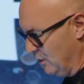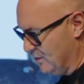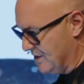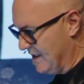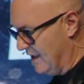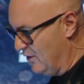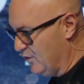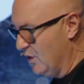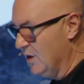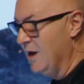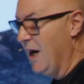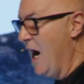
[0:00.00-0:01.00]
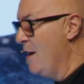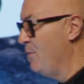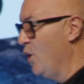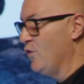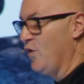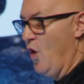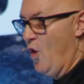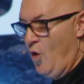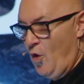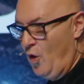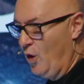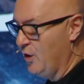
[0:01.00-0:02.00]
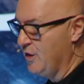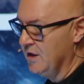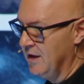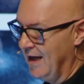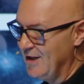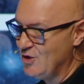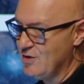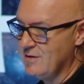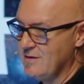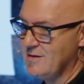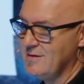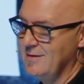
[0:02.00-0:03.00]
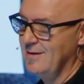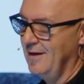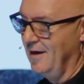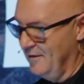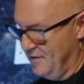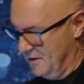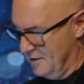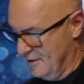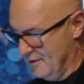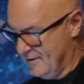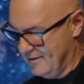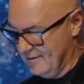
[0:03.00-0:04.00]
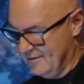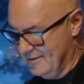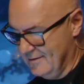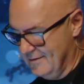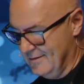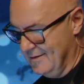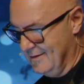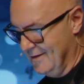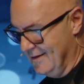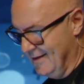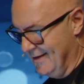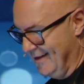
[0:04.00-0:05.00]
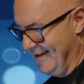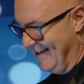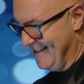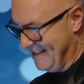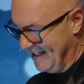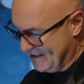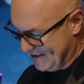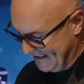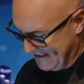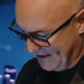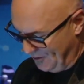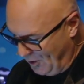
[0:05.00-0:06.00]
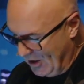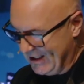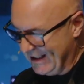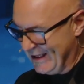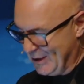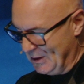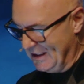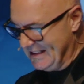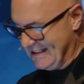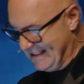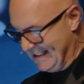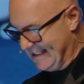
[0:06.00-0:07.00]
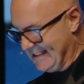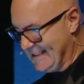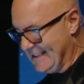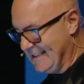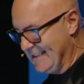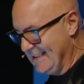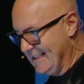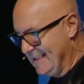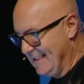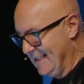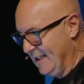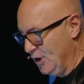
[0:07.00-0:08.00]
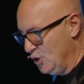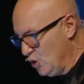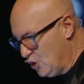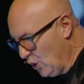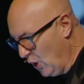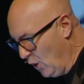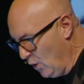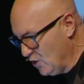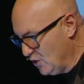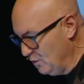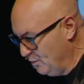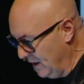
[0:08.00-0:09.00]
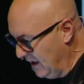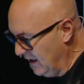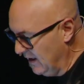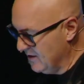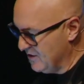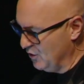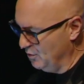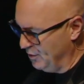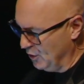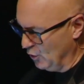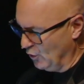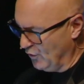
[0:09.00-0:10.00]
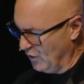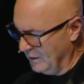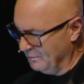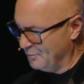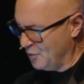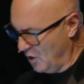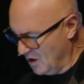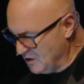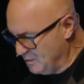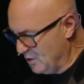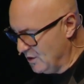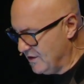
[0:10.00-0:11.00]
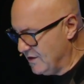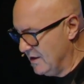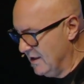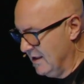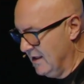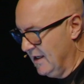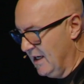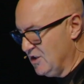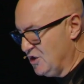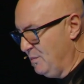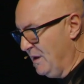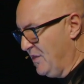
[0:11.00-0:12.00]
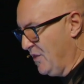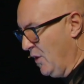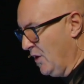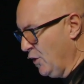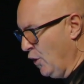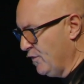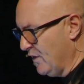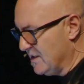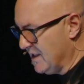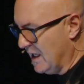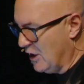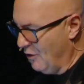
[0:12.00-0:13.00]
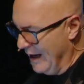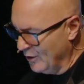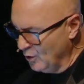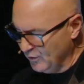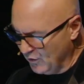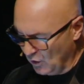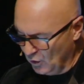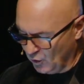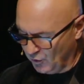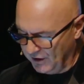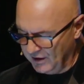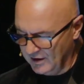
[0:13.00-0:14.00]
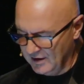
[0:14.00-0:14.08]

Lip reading: Himself above all the nations of the earth." Isaiah 61:3-6, "You shall also be so beautiful and prosperous as to be thought of as a crown of glory